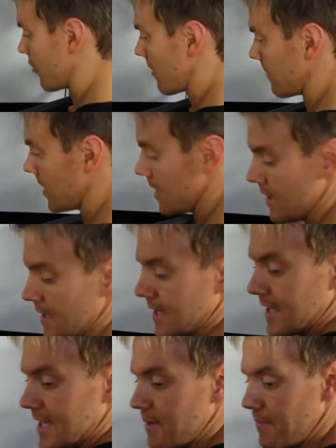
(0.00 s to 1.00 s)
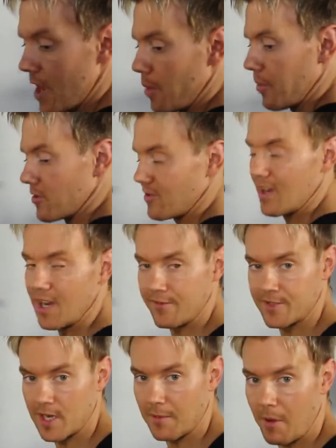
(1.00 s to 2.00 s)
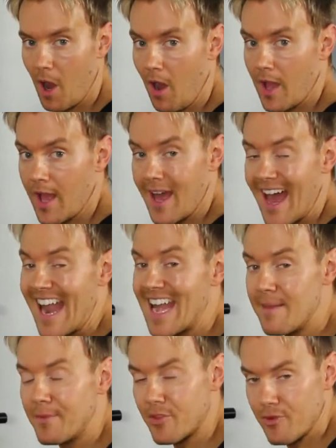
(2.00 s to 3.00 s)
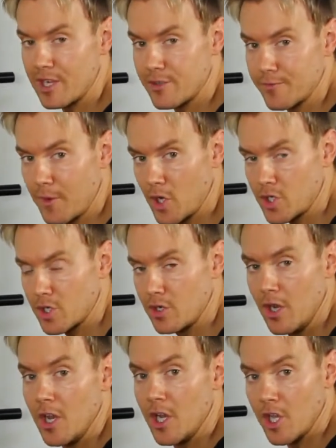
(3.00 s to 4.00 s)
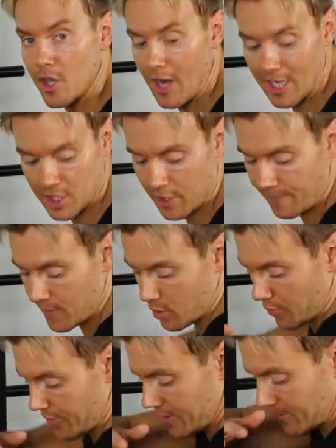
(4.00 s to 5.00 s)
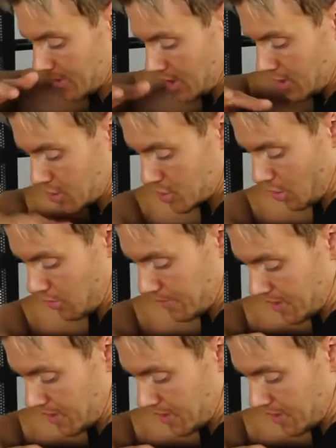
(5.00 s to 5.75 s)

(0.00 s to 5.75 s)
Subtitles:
grip, keep the elbows lifted up high and limit the range of motion, you'll actually feel these shoulder